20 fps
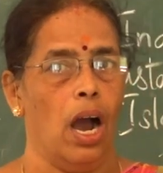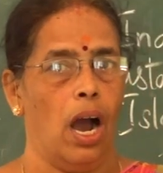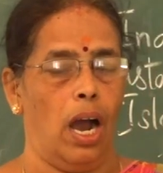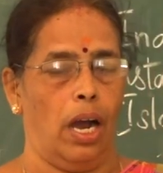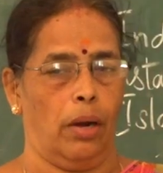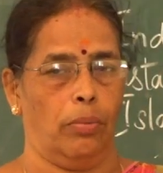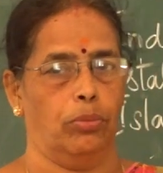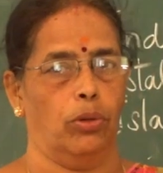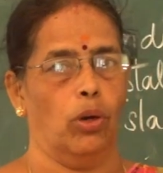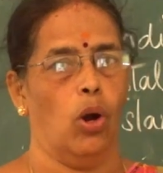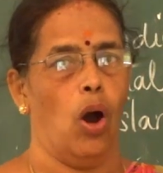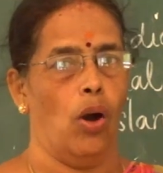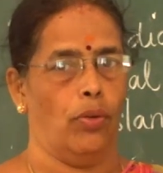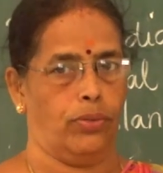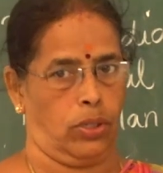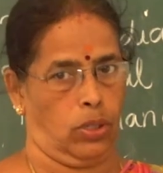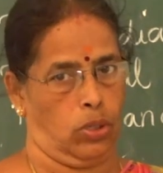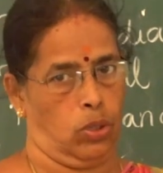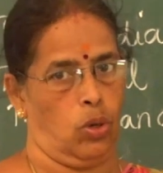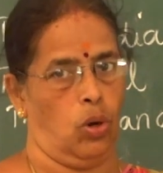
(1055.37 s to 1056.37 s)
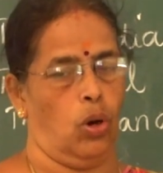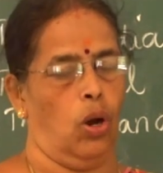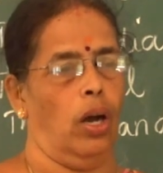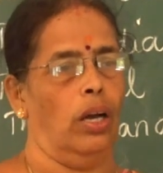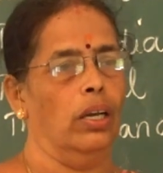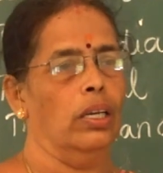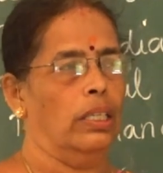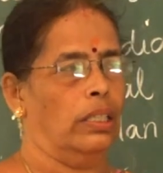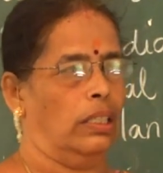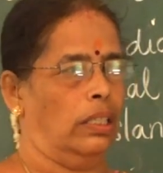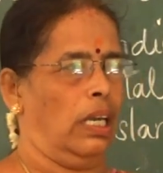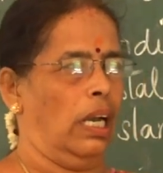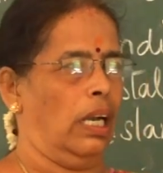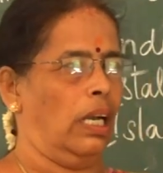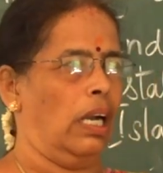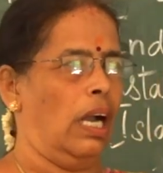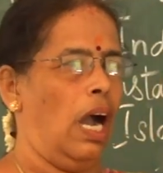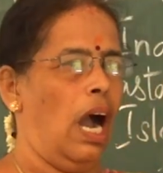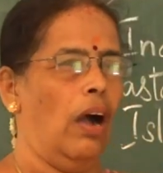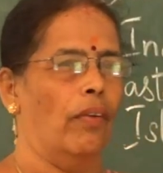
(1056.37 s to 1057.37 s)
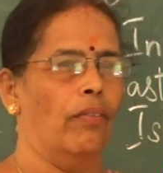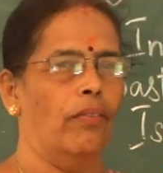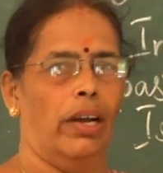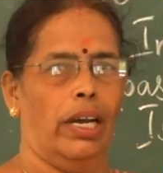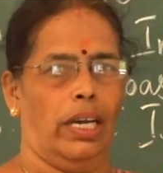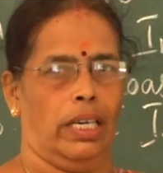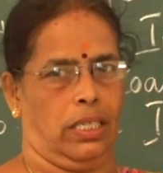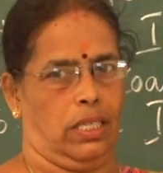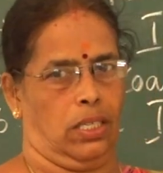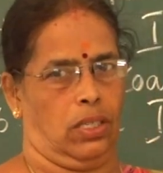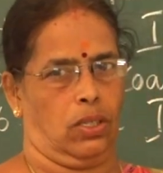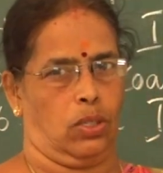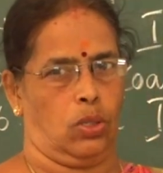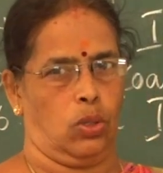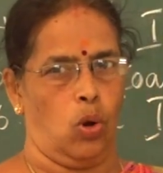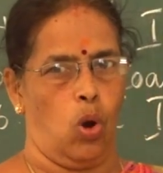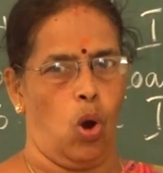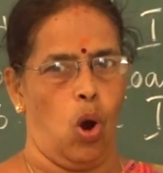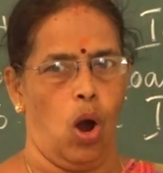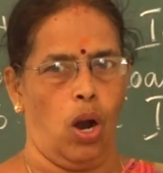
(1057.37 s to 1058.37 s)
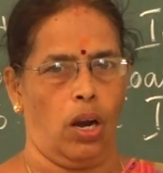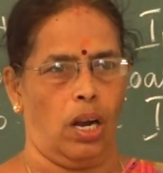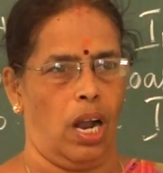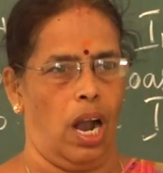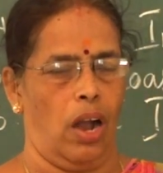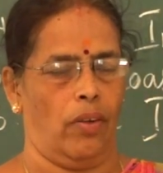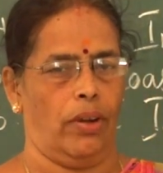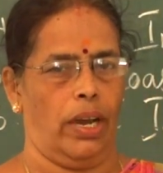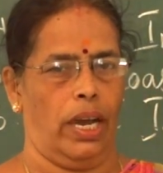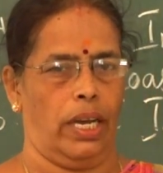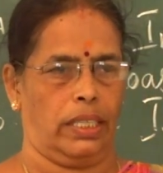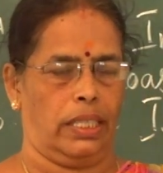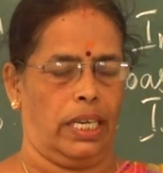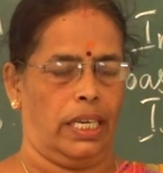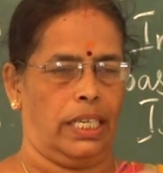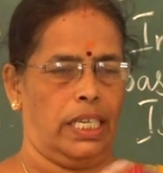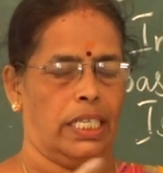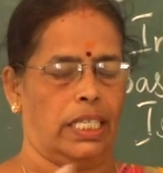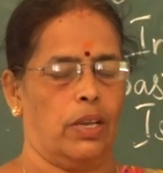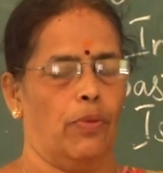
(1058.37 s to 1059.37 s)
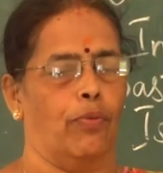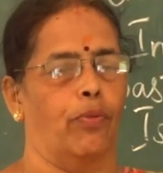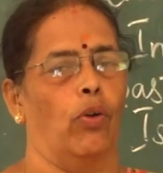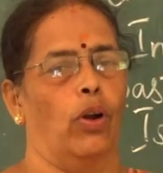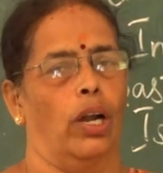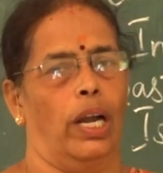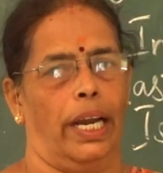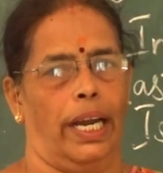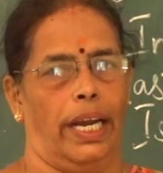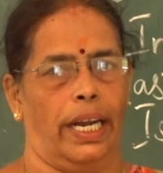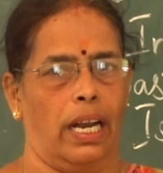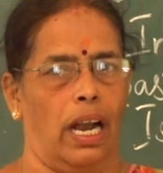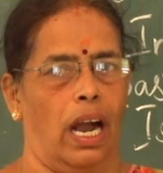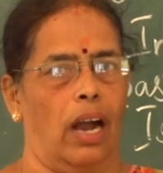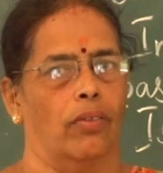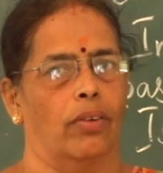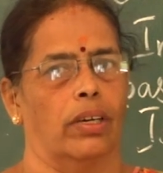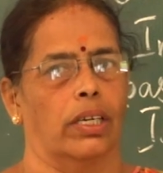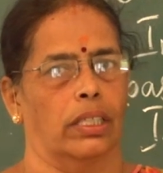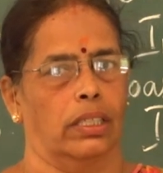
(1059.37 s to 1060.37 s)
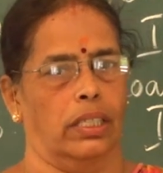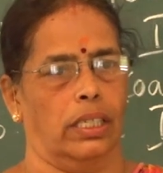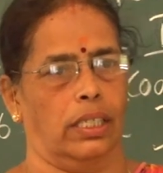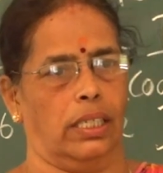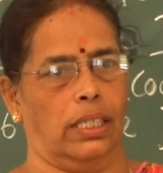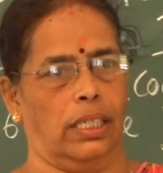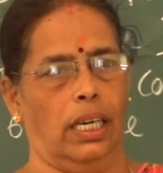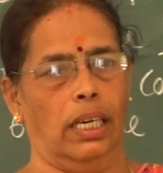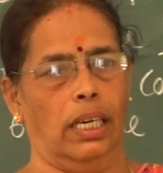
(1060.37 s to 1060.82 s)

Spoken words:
Abdo of snow, the cover, snow cover, that is fully covered the